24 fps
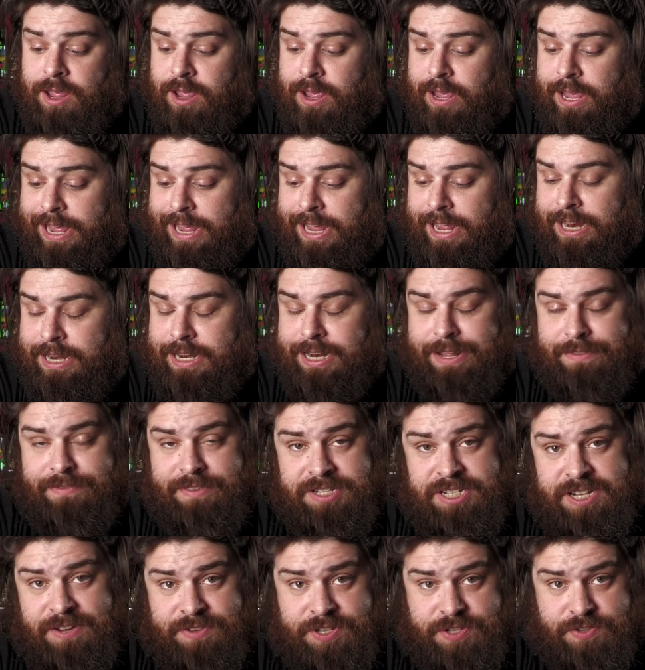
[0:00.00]
and this
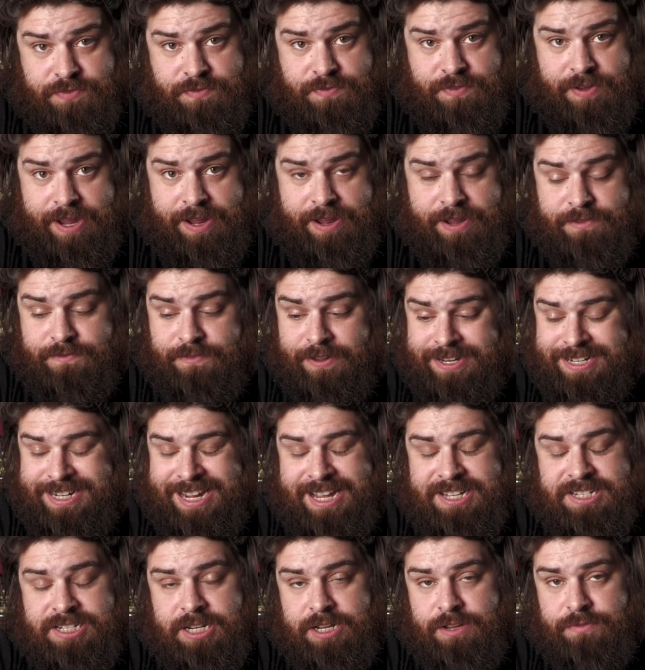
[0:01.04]
stuff is
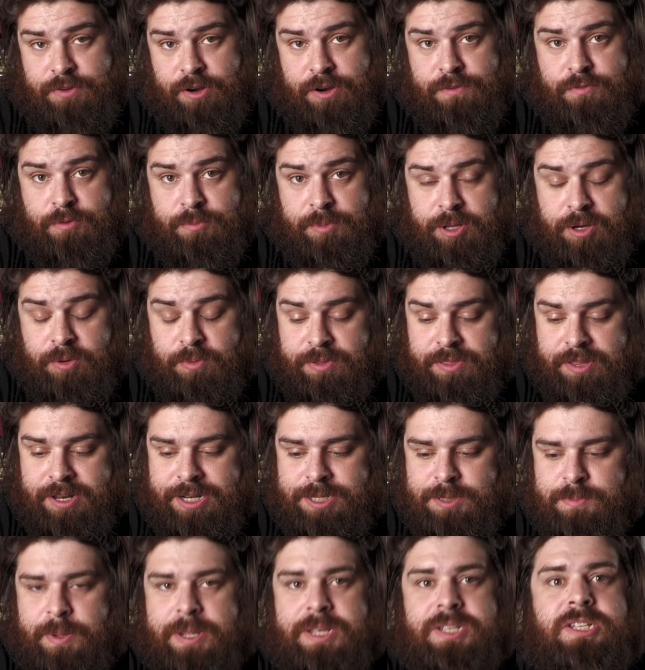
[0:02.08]
fantastic. If you're unfamiliar with it,
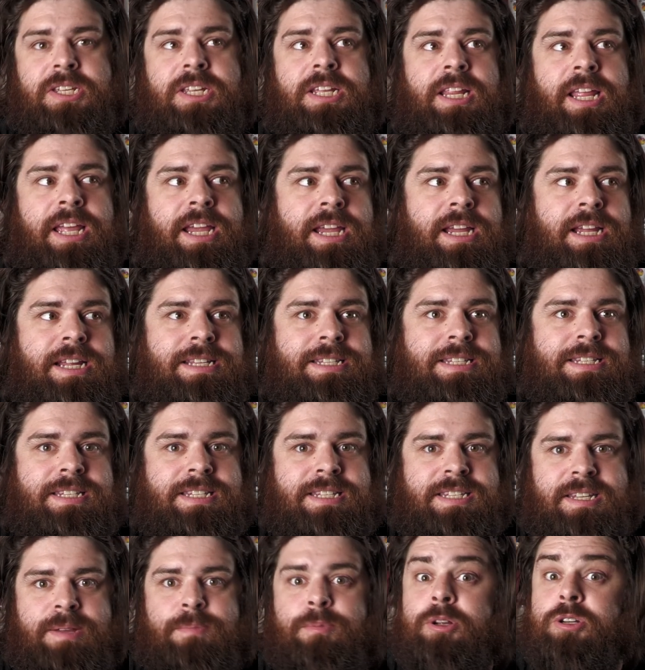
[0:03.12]
it's basically like, it's
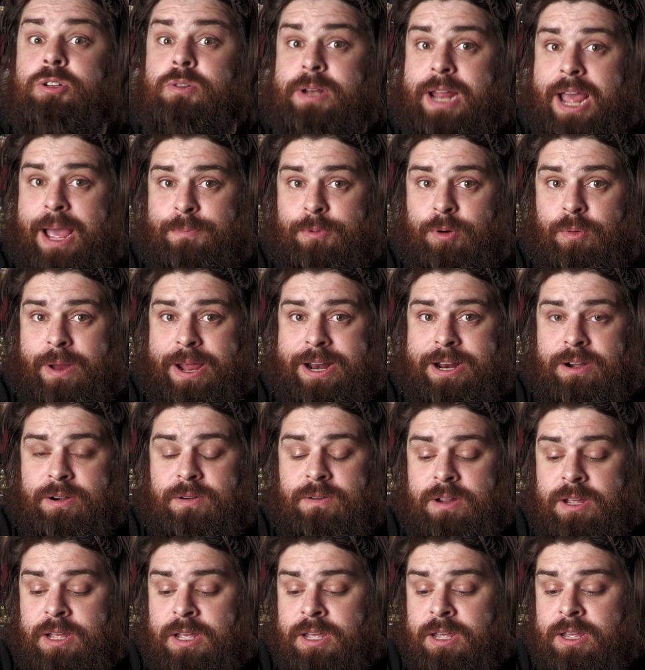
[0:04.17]
similar to an amaretto.
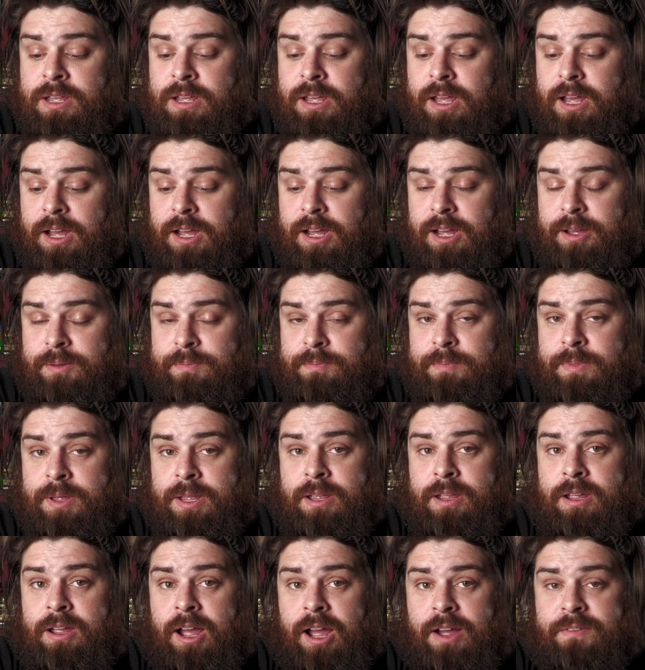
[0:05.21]

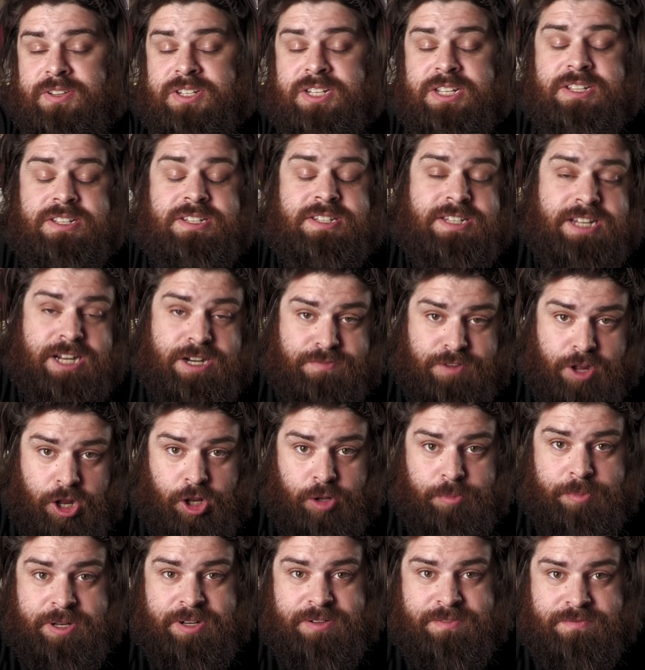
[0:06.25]
Obviously, instead of
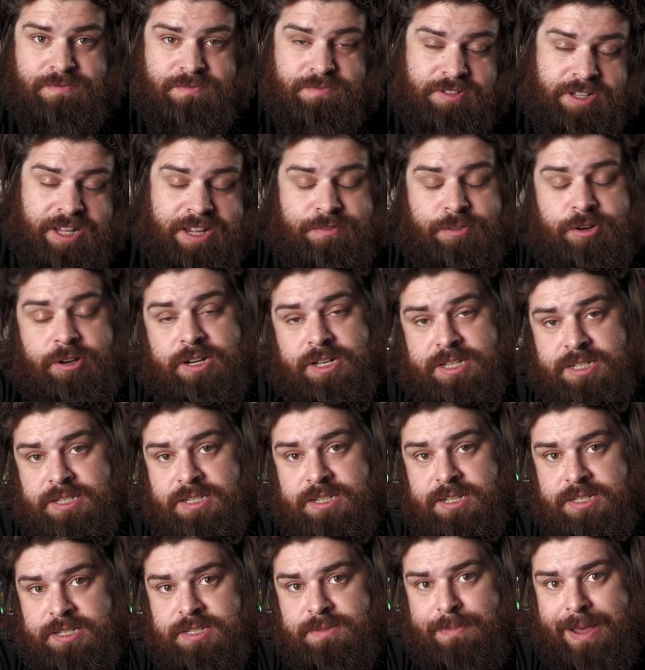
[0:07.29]
almond flavored, it's
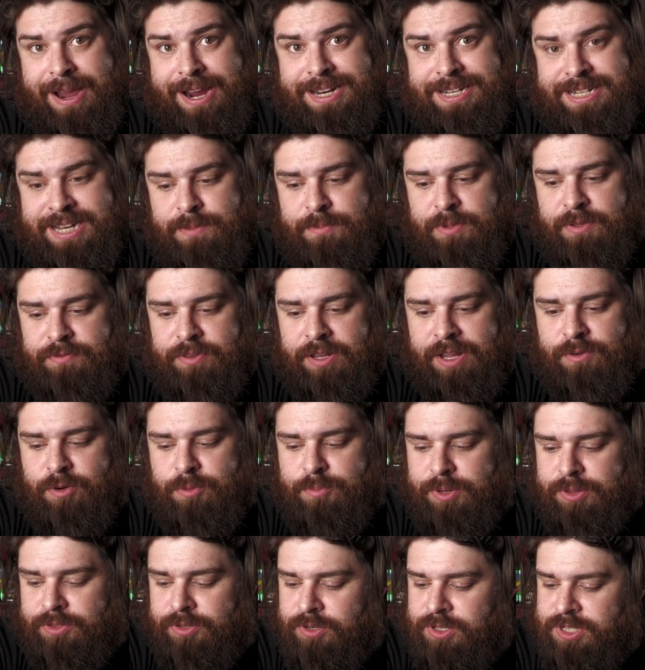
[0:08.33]
macadamia flavored,
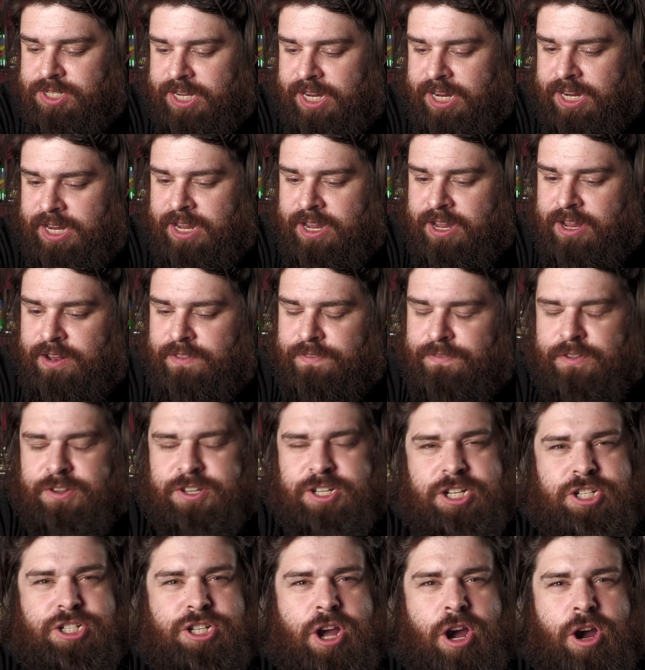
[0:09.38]
but there's a
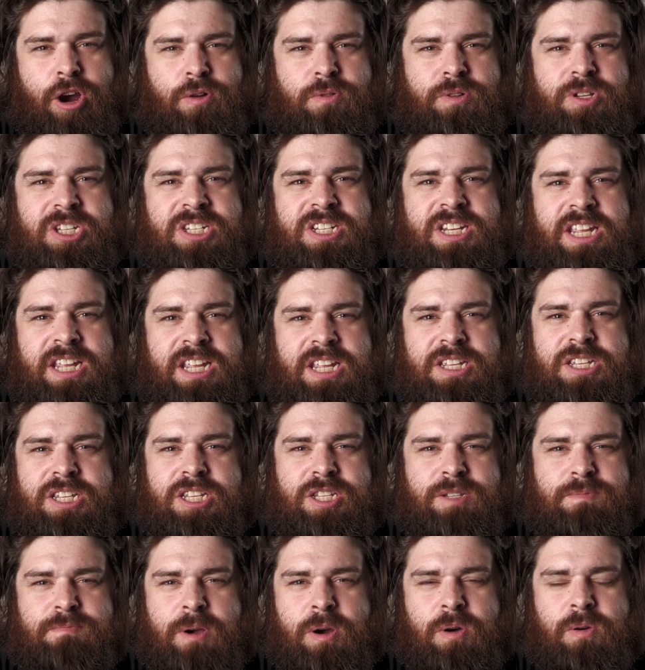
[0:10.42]
toasty,
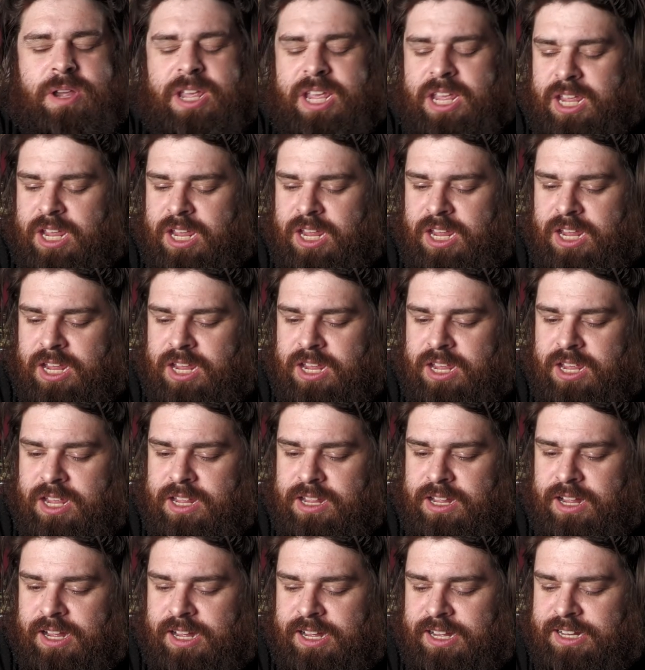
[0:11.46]
smoky,
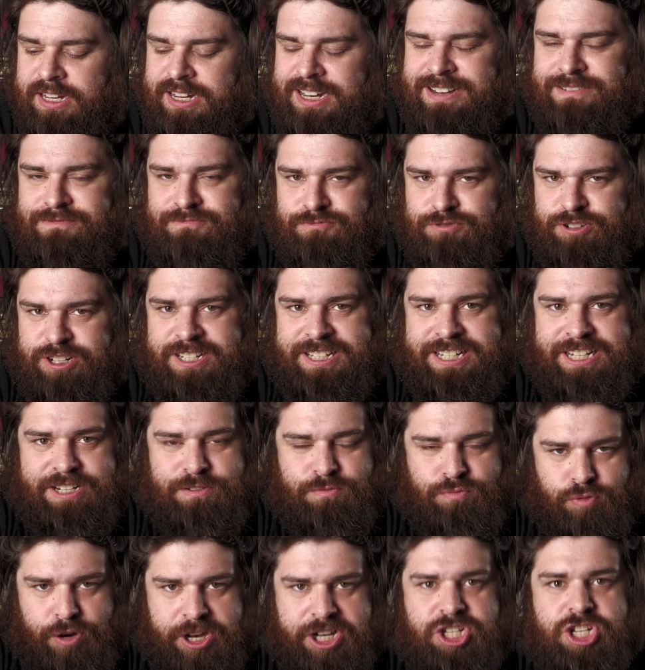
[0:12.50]
really
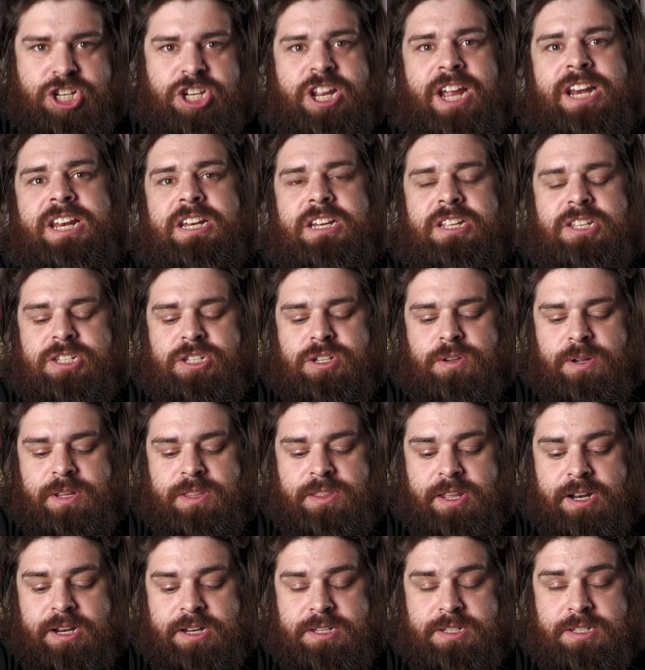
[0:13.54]
rich nuttiness to it
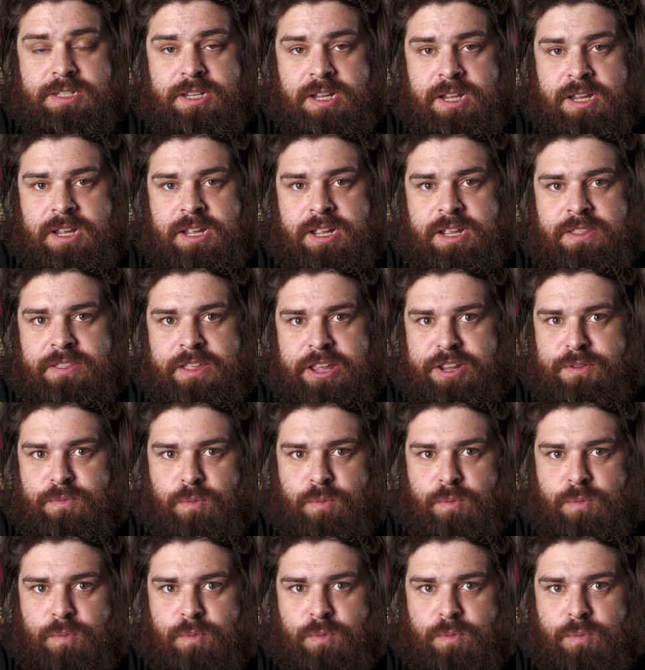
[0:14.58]
that you